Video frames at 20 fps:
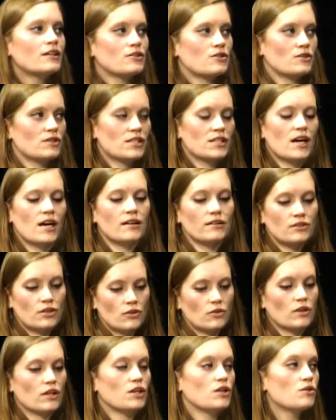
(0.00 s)
So it's not
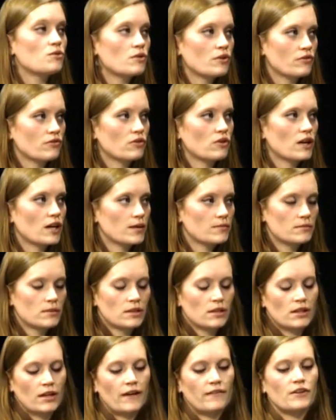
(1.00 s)
totally uniform,
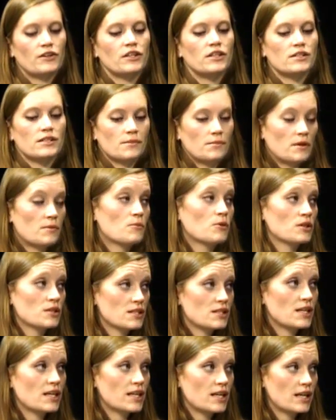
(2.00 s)
mm-hmm. and there needs to be more
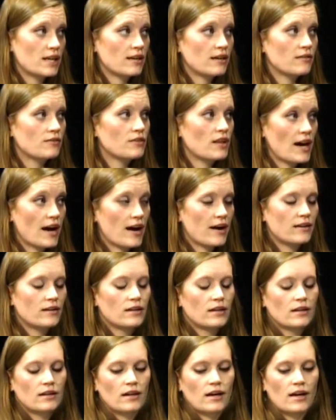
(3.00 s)
study of that.
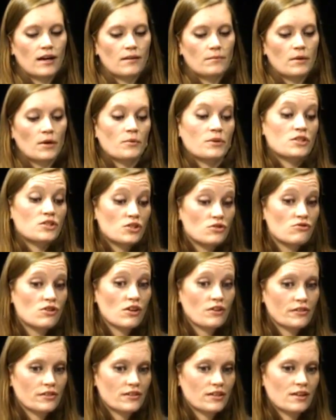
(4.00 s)
Um, but we do
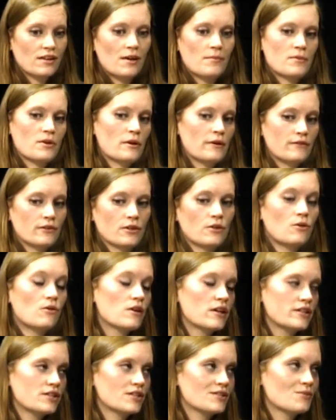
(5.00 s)
know that the Columbia River
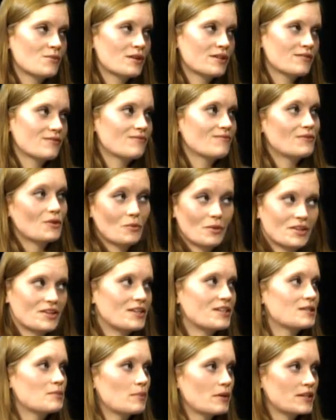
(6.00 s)
Gorge is one of the
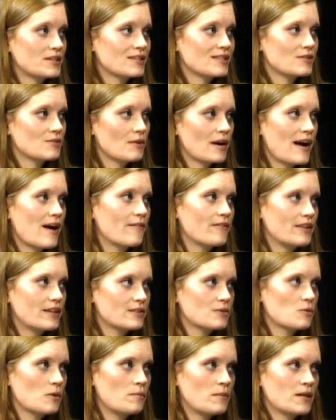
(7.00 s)
windiest places around.
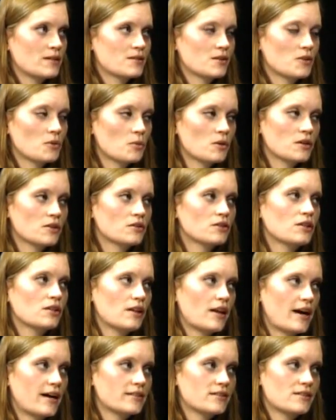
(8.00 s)
That's what makes it a world
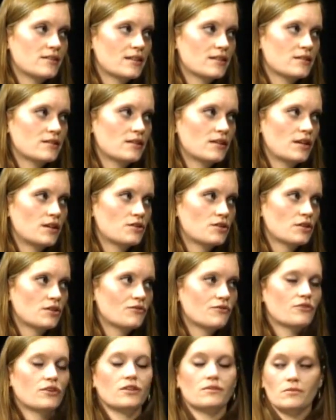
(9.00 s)
class
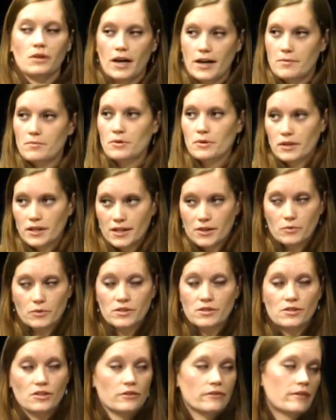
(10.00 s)
destination for kiteboarding and
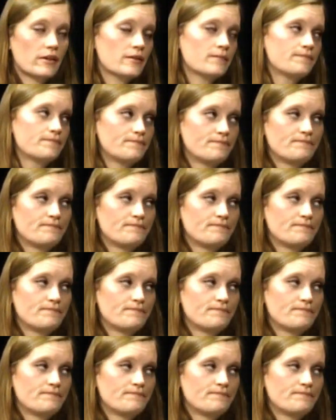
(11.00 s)
windsurfing. Mm -hmm.